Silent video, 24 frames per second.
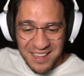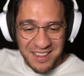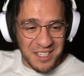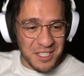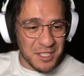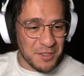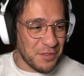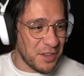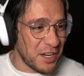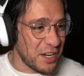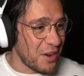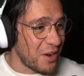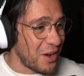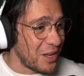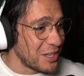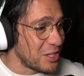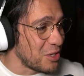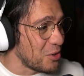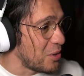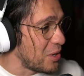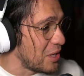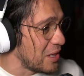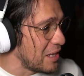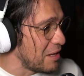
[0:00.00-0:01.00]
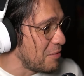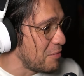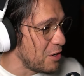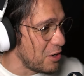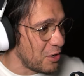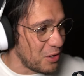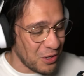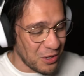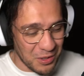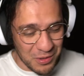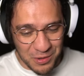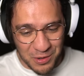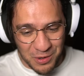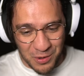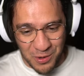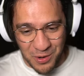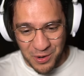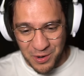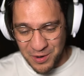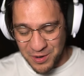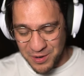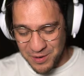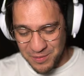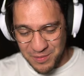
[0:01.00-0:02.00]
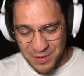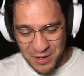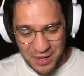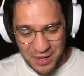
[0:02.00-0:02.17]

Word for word: this video, I'll do a liminal horror,